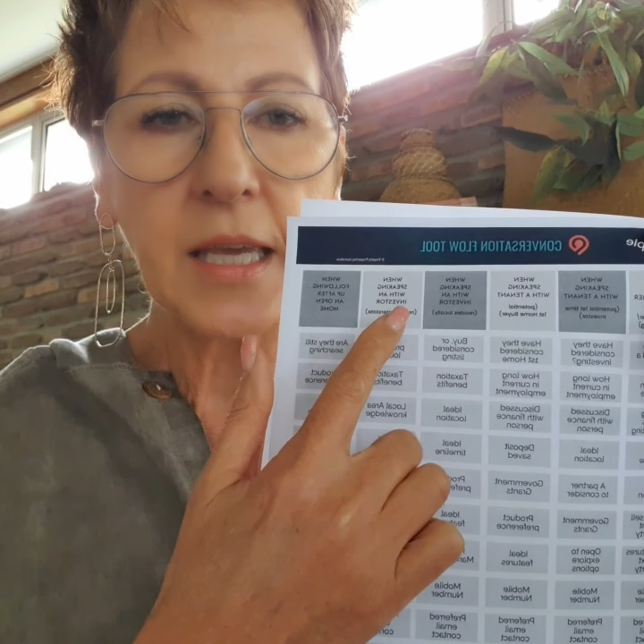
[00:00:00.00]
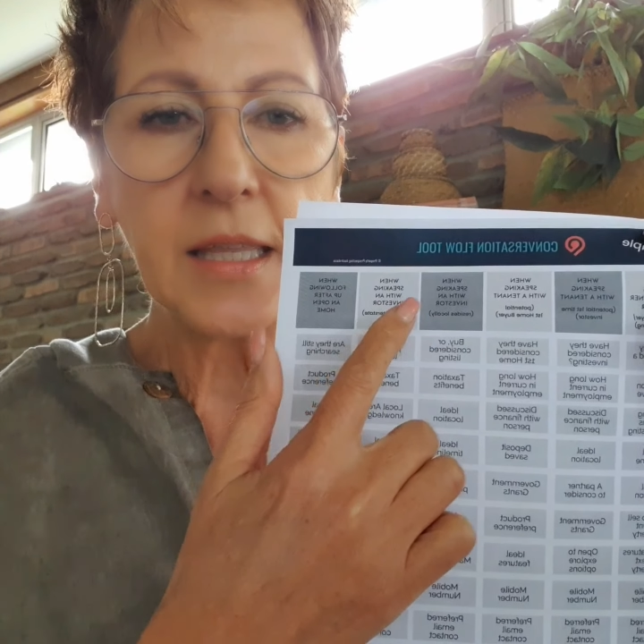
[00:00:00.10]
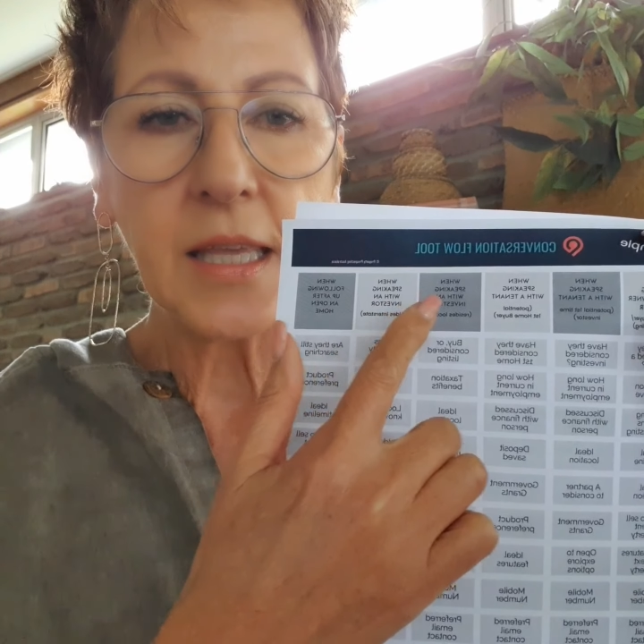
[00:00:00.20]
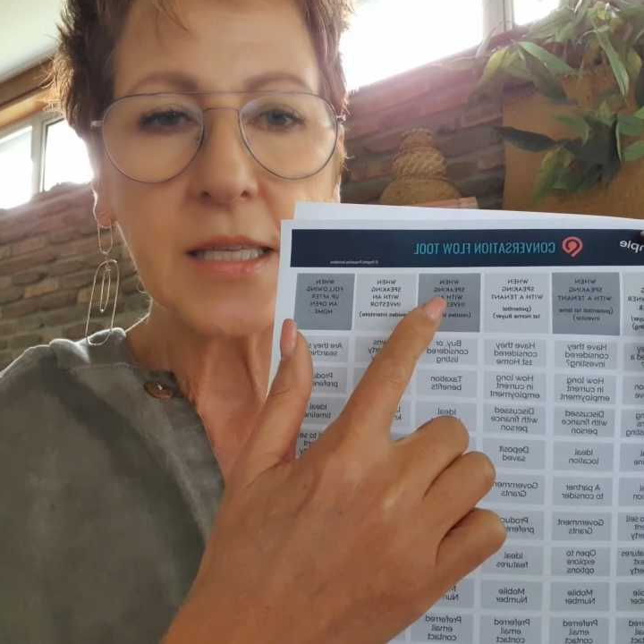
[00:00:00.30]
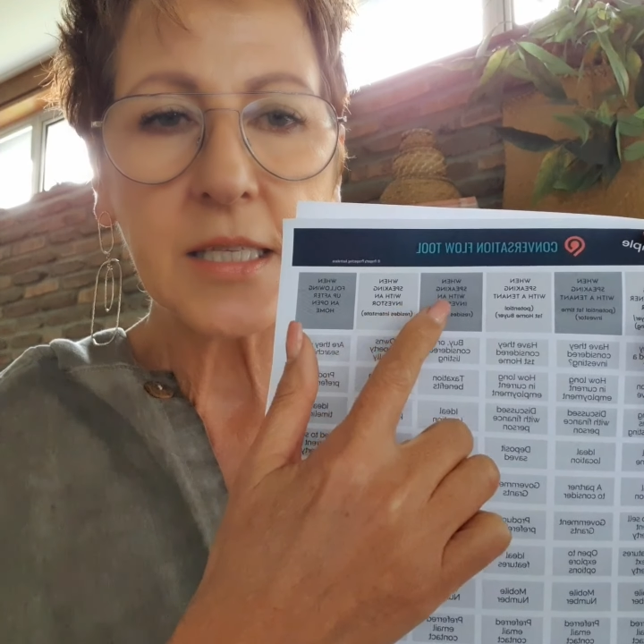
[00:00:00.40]

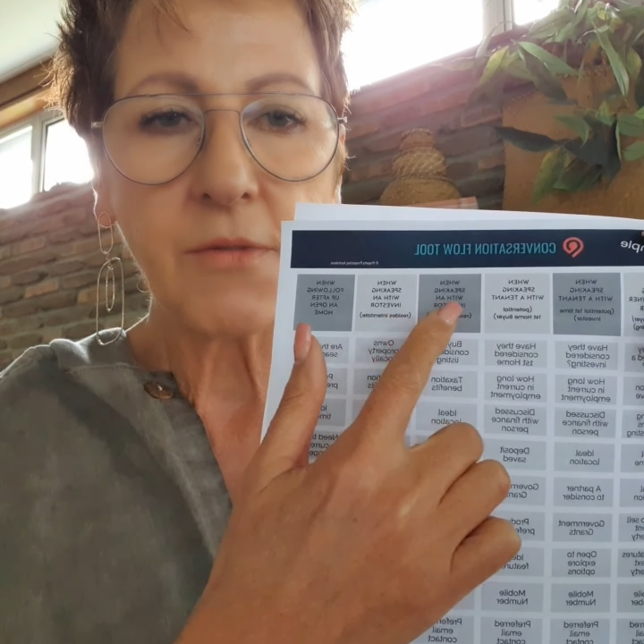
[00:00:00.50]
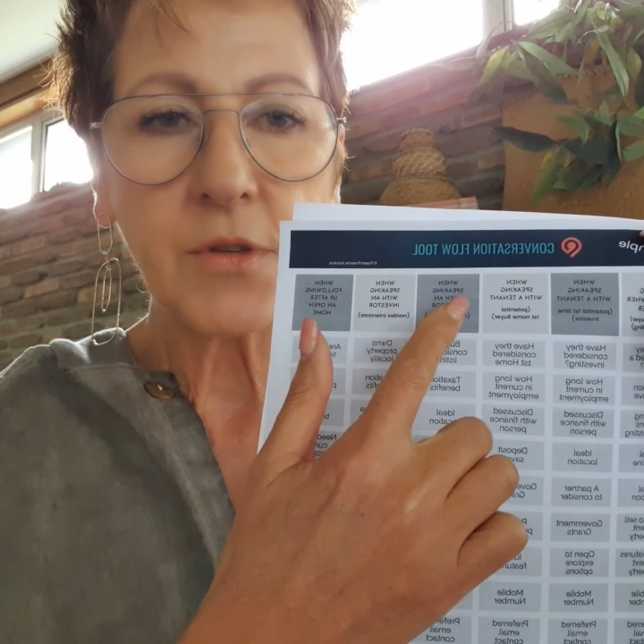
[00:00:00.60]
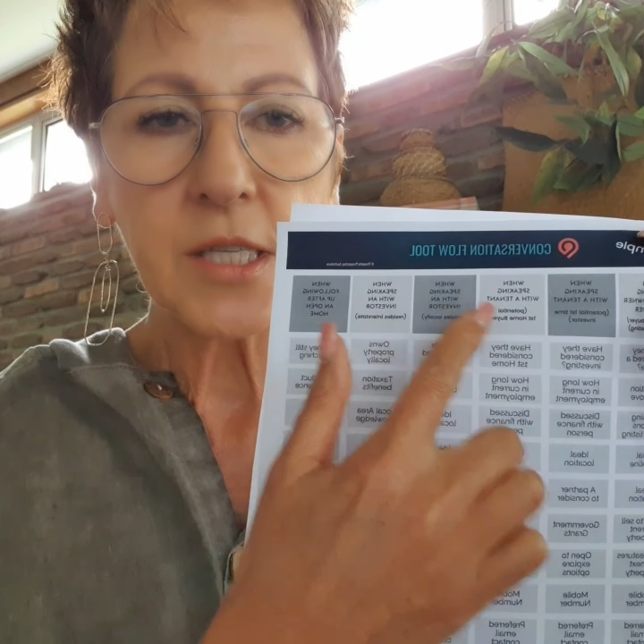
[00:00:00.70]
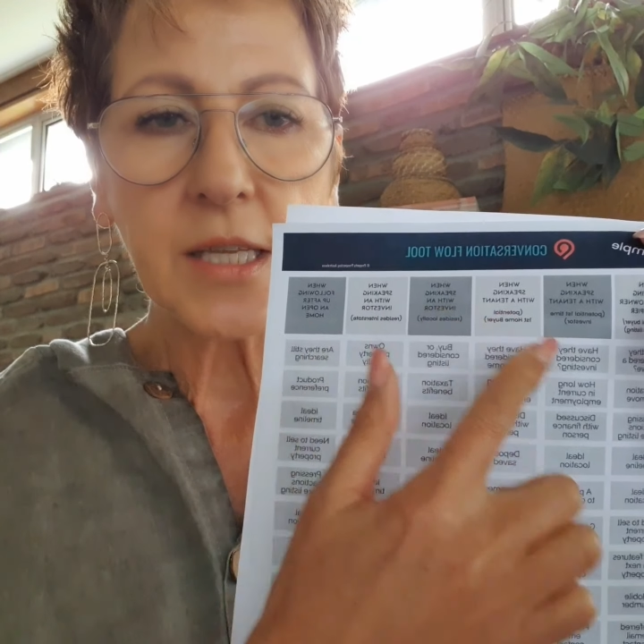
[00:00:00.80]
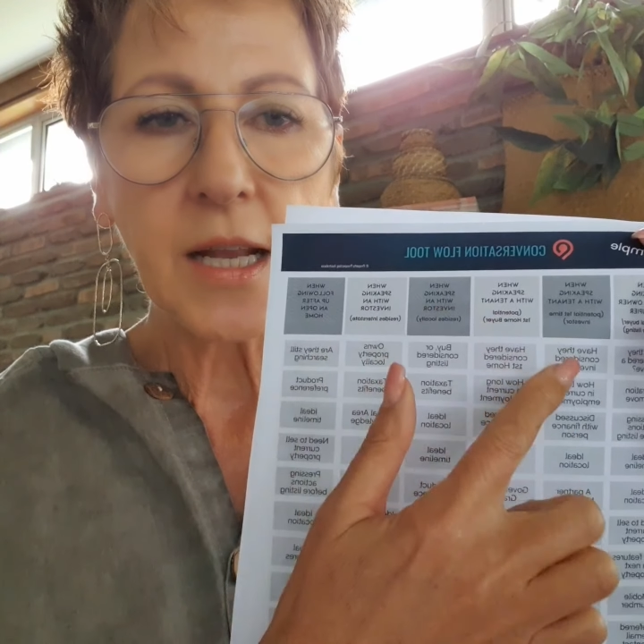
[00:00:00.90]
in these
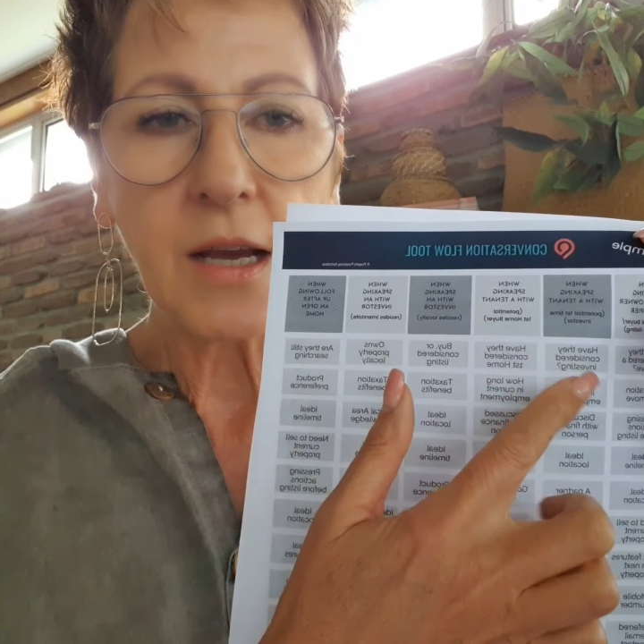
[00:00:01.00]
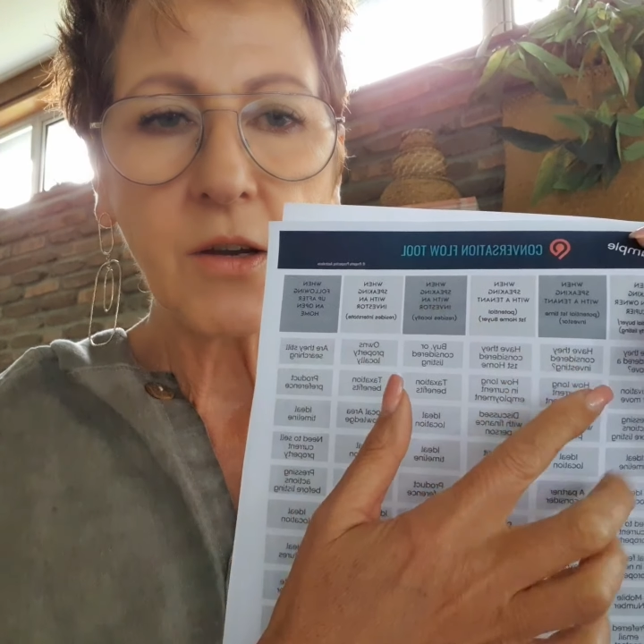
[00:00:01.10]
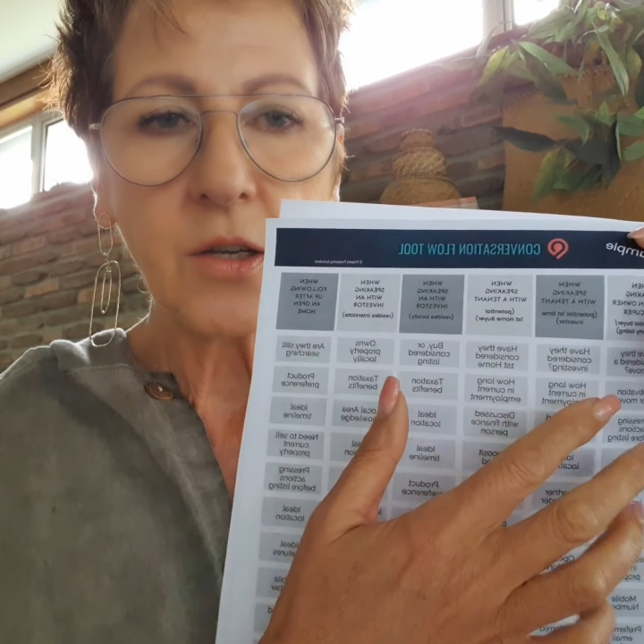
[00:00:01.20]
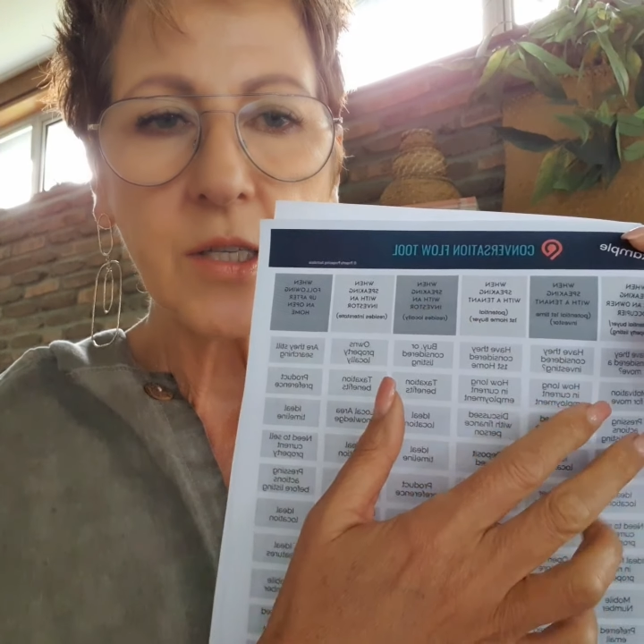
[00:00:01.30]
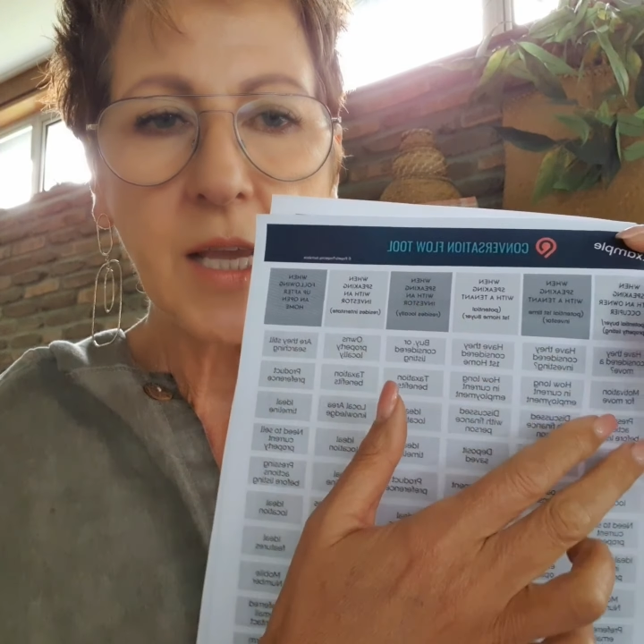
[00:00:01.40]
different
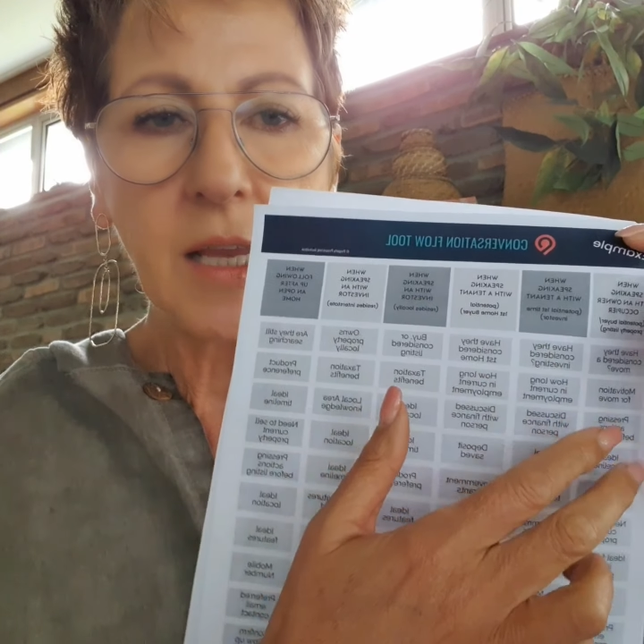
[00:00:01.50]
scenarios.